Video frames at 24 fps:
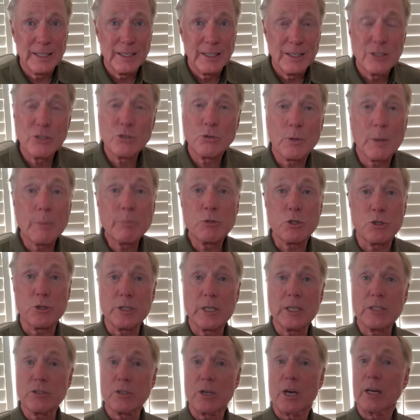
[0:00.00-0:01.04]
The scripture
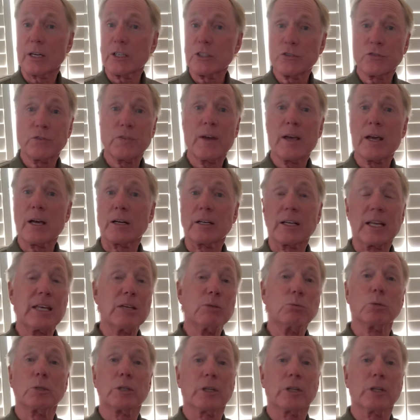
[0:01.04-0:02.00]
says God is fair, and He will